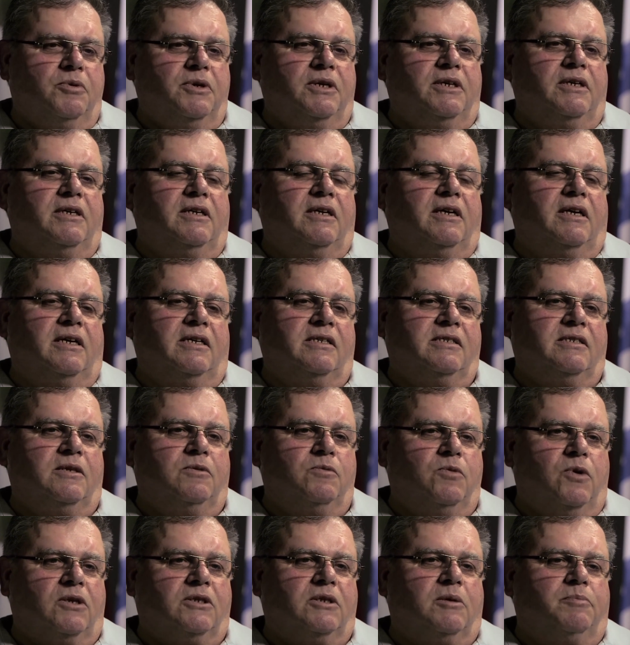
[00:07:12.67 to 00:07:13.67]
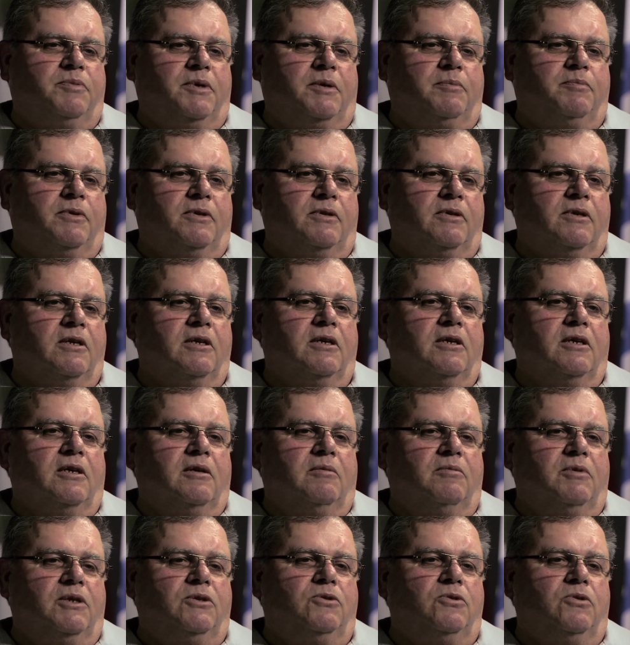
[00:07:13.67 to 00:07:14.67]
We, as the water people,
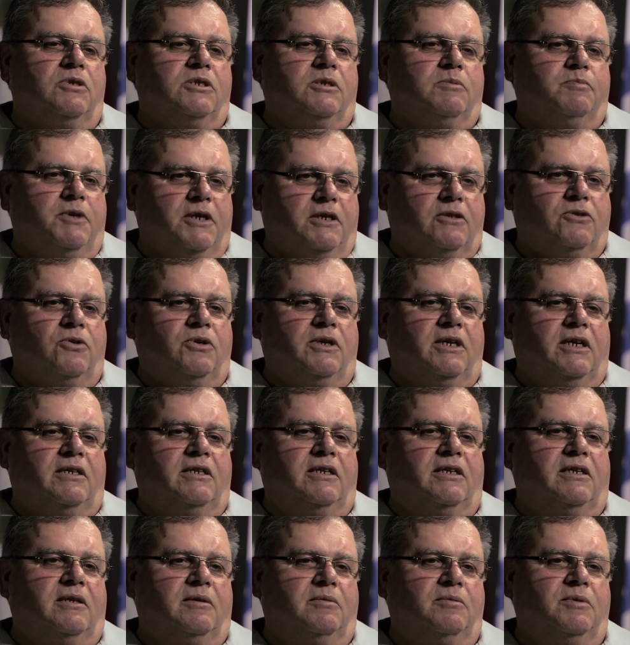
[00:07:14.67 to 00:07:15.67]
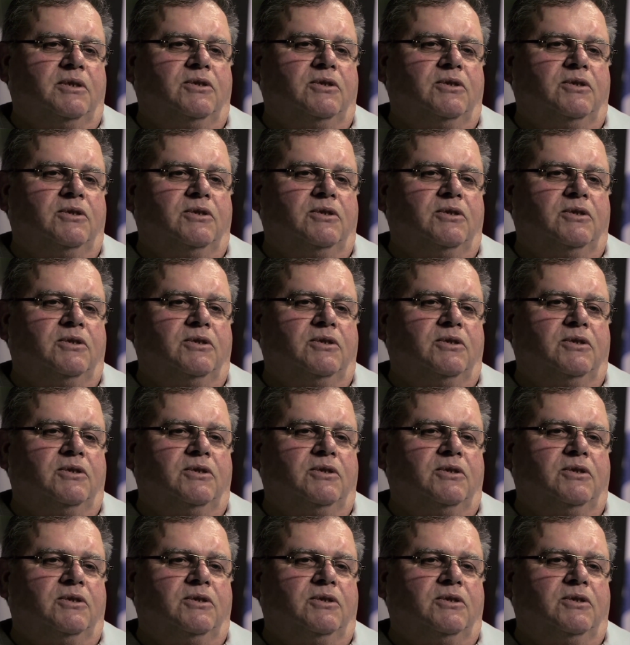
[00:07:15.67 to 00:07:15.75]
we do speak together.